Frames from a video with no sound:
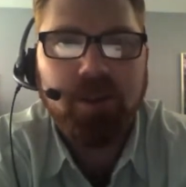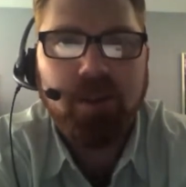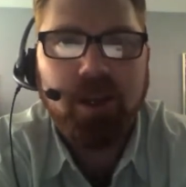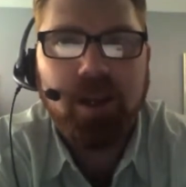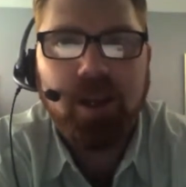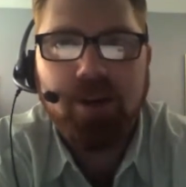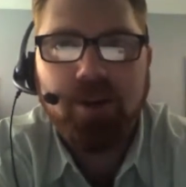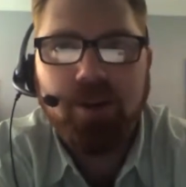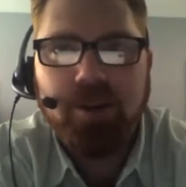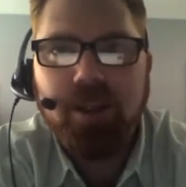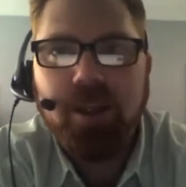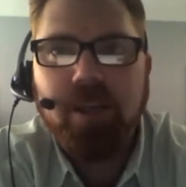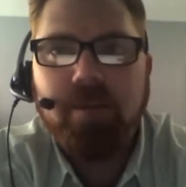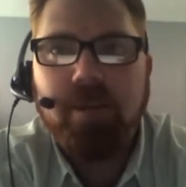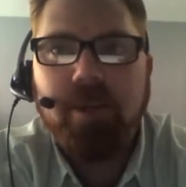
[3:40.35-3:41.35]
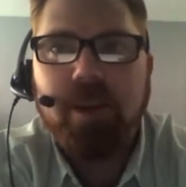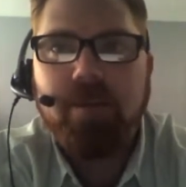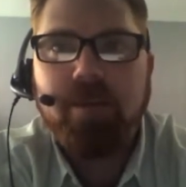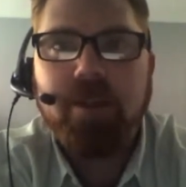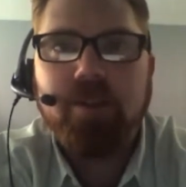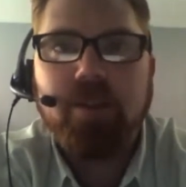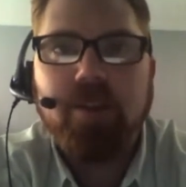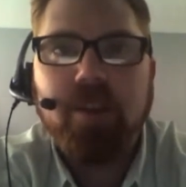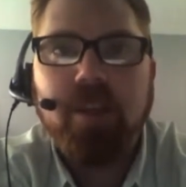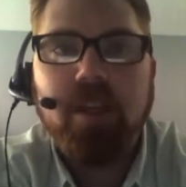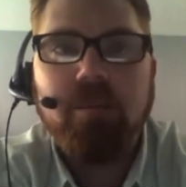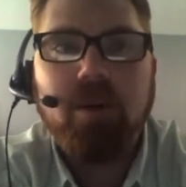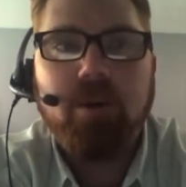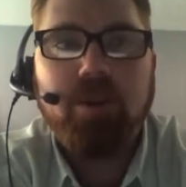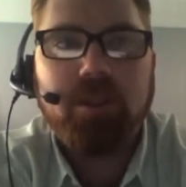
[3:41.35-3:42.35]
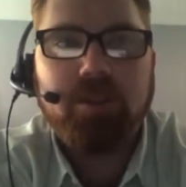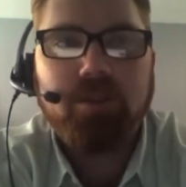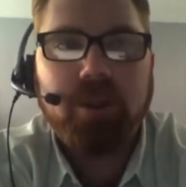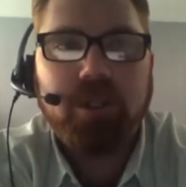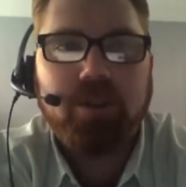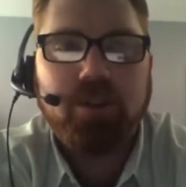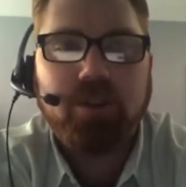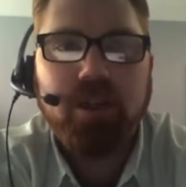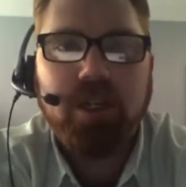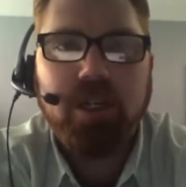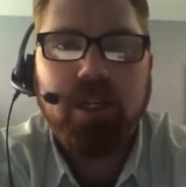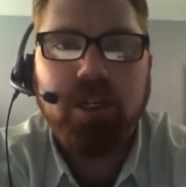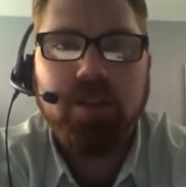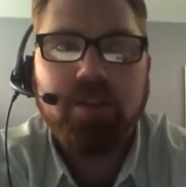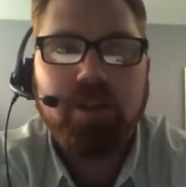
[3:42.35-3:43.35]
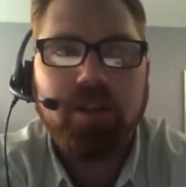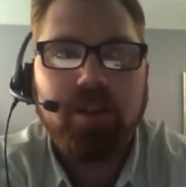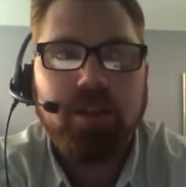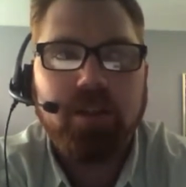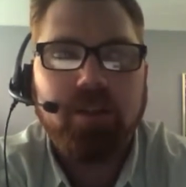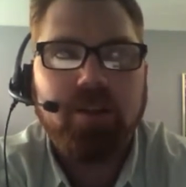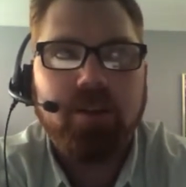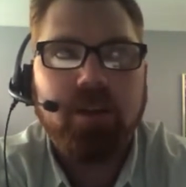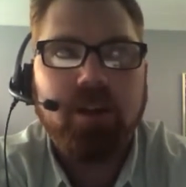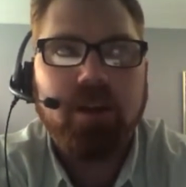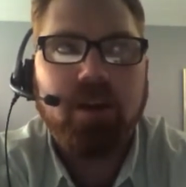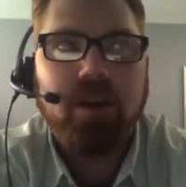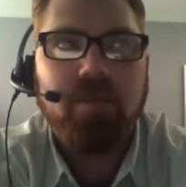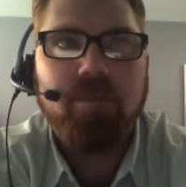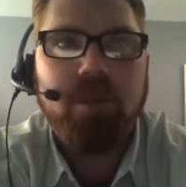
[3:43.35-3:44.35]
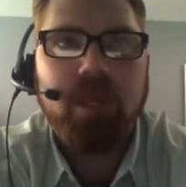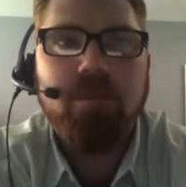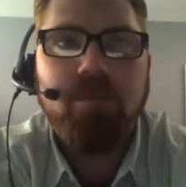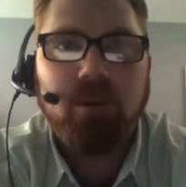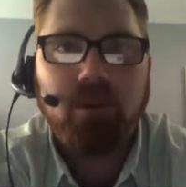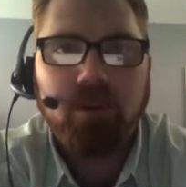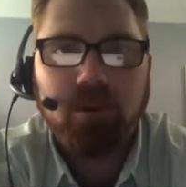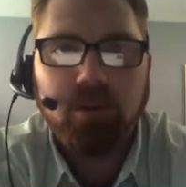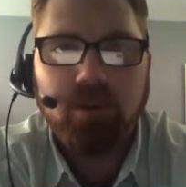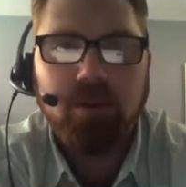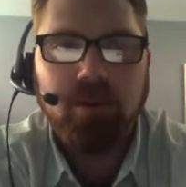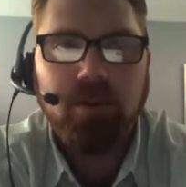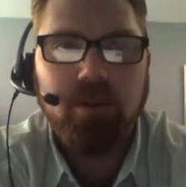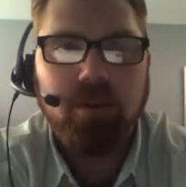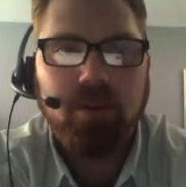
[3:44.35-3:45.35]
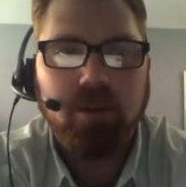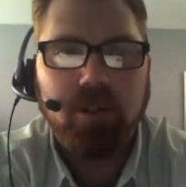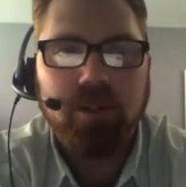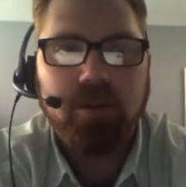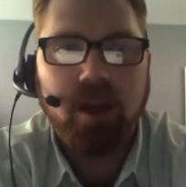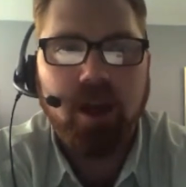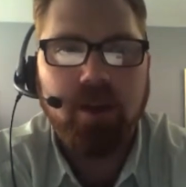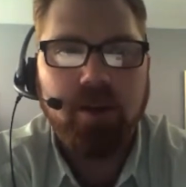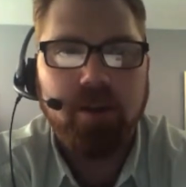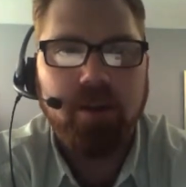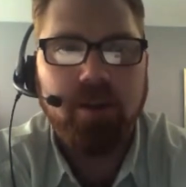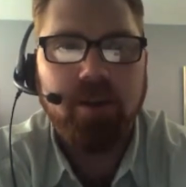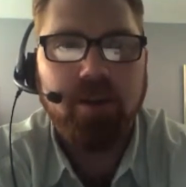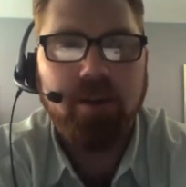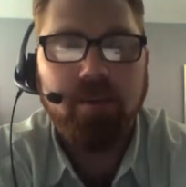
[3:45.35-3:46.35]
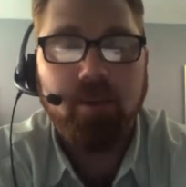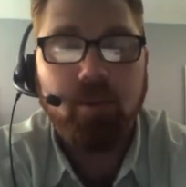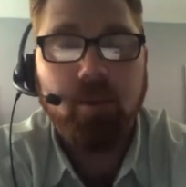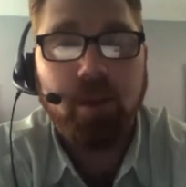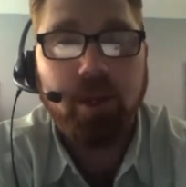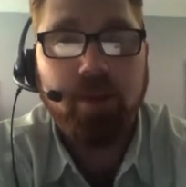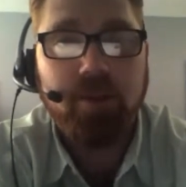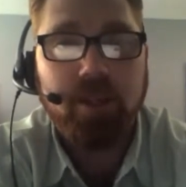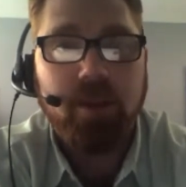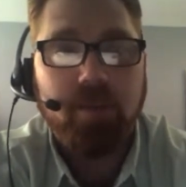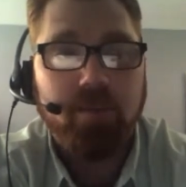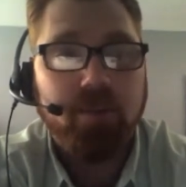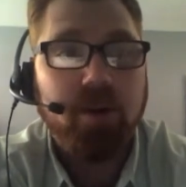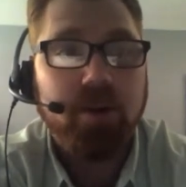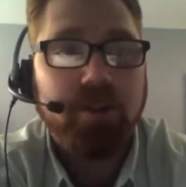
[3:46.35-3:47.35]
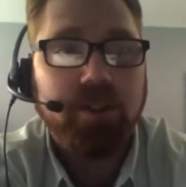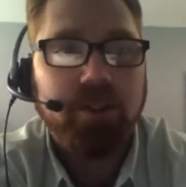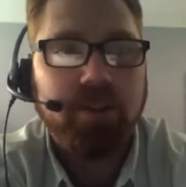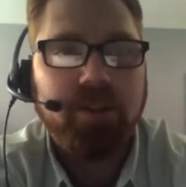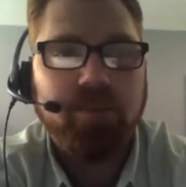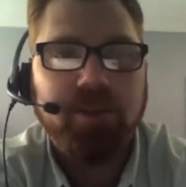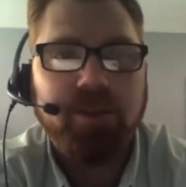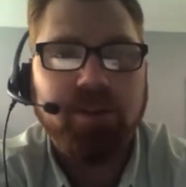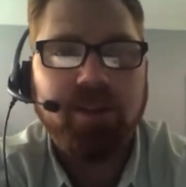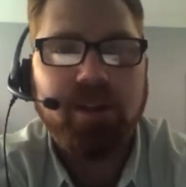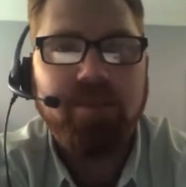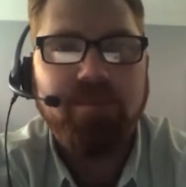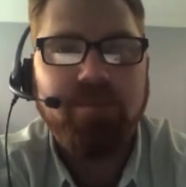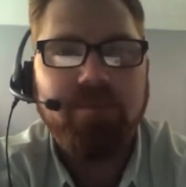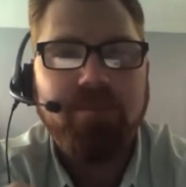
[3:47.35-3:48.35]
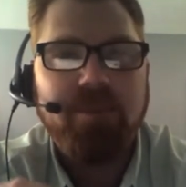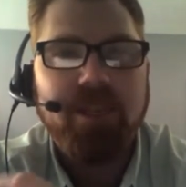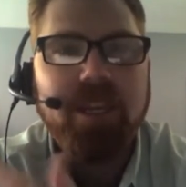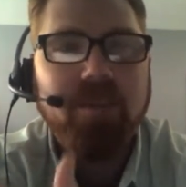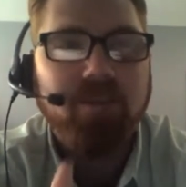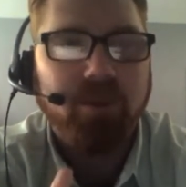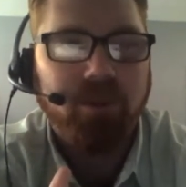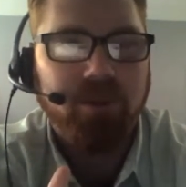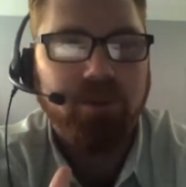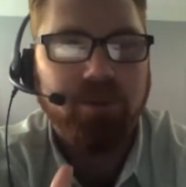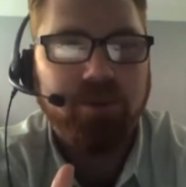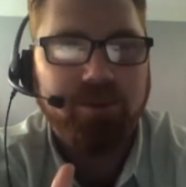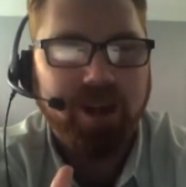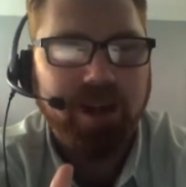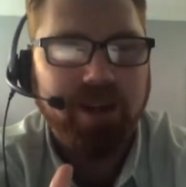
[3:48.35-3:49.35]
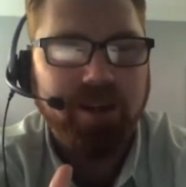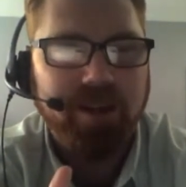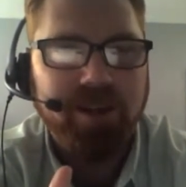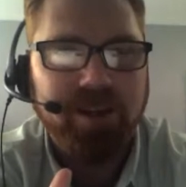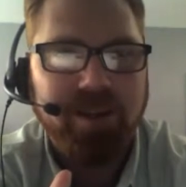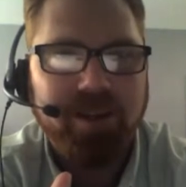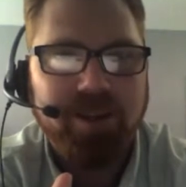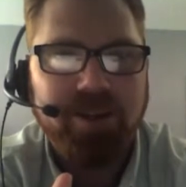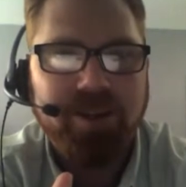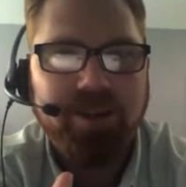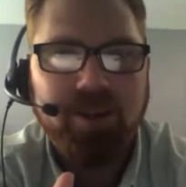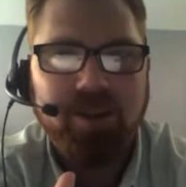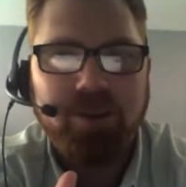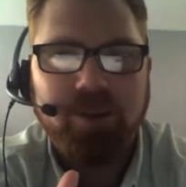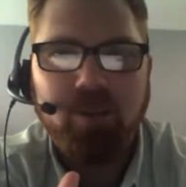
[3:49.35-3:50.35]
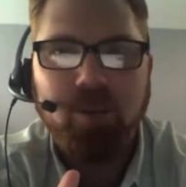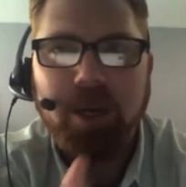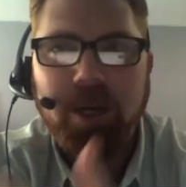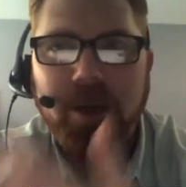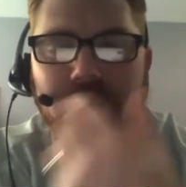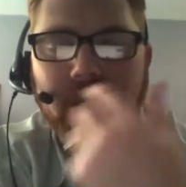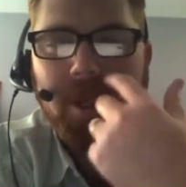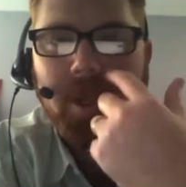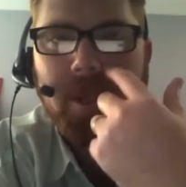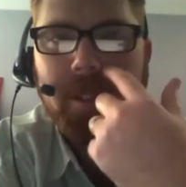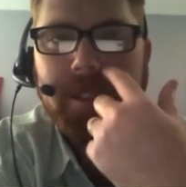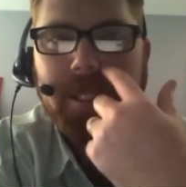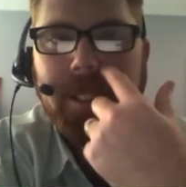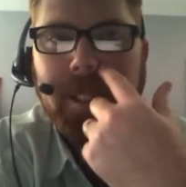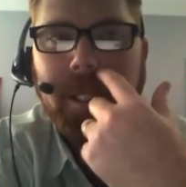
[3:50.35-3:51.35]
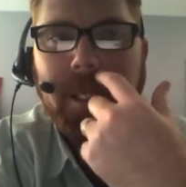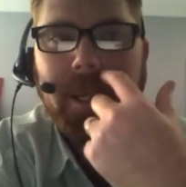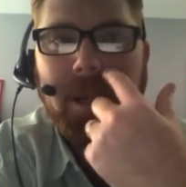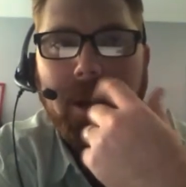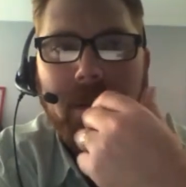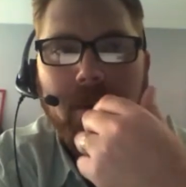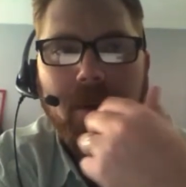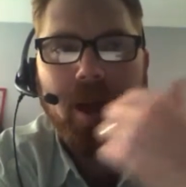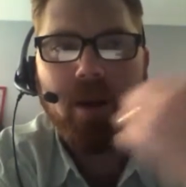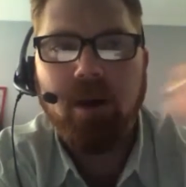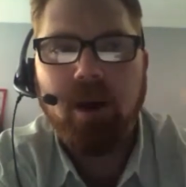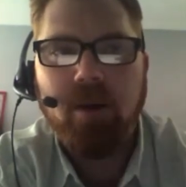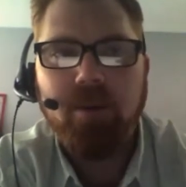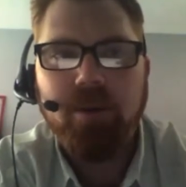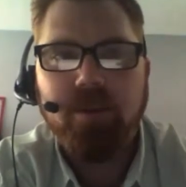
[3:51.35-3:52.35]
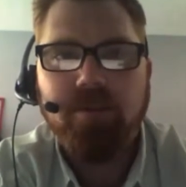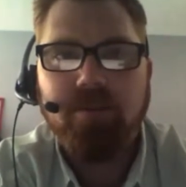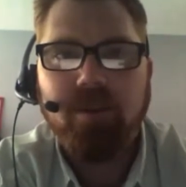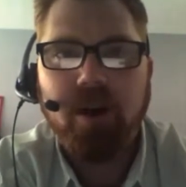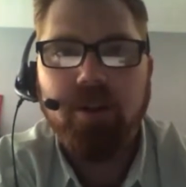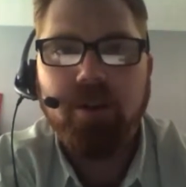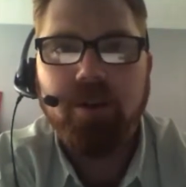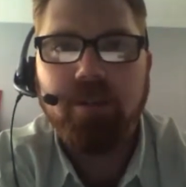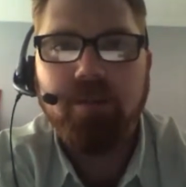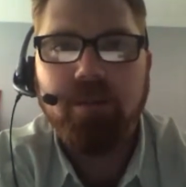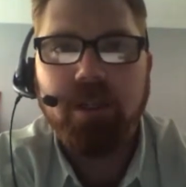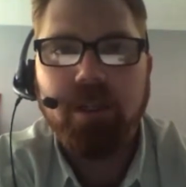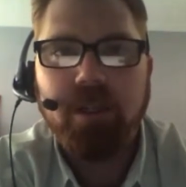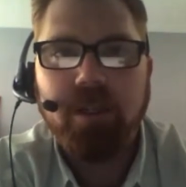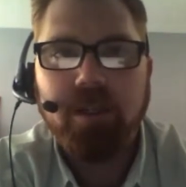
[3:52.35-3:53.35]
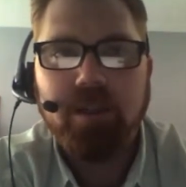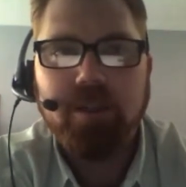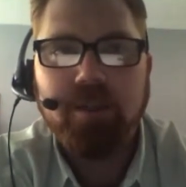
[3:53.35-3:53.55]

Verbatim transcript: And, and you're thinking about that because you're thinking about what the what the Trinity is, and the Trinity are not people, or at least not. I mean, we might say they're persons, but they're not people, right? So it's weird to think how how would the Father be